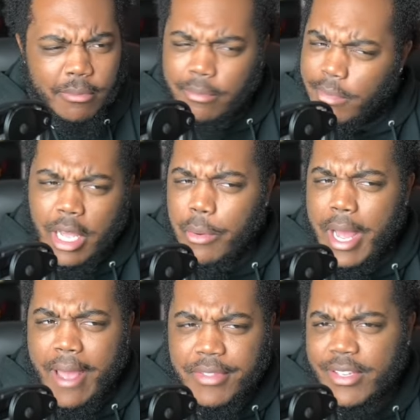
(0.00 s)
don't
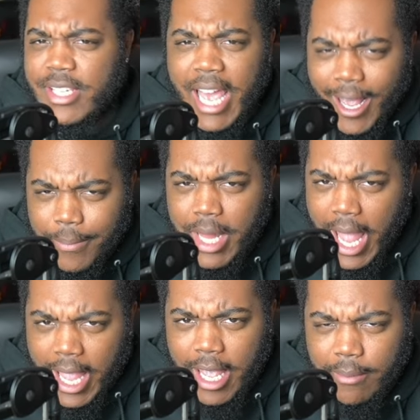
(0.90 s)
have the same
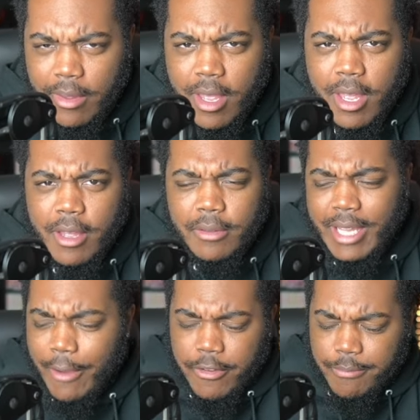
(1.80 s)
name
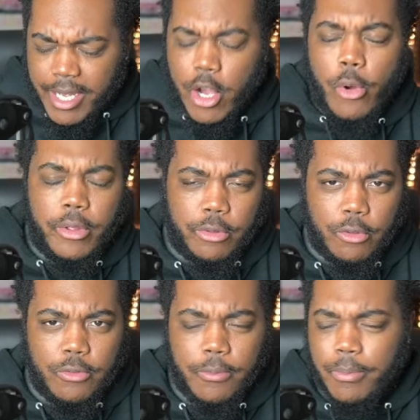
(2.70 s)
that we've been going
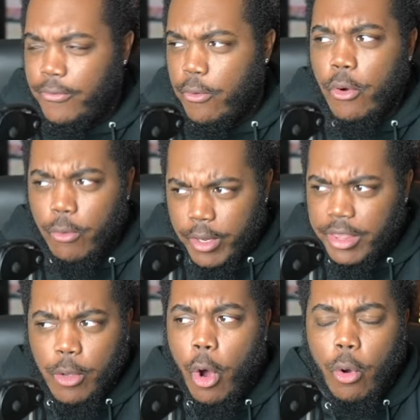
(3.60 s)
through before with
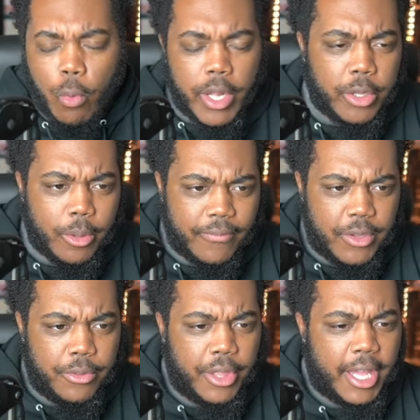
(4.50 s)
the whole Wonder of You
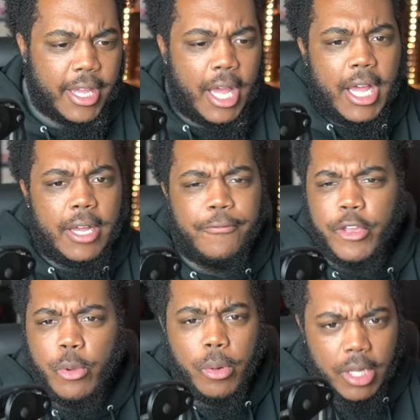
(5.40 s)
thing uh, for
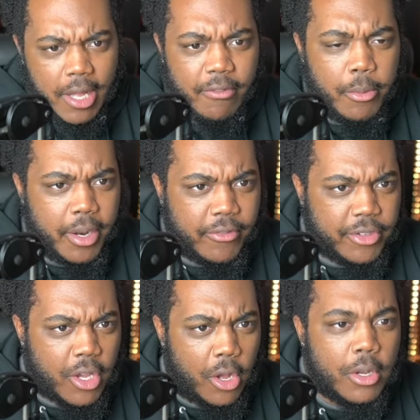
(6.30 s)
Your Love or whatever it's called.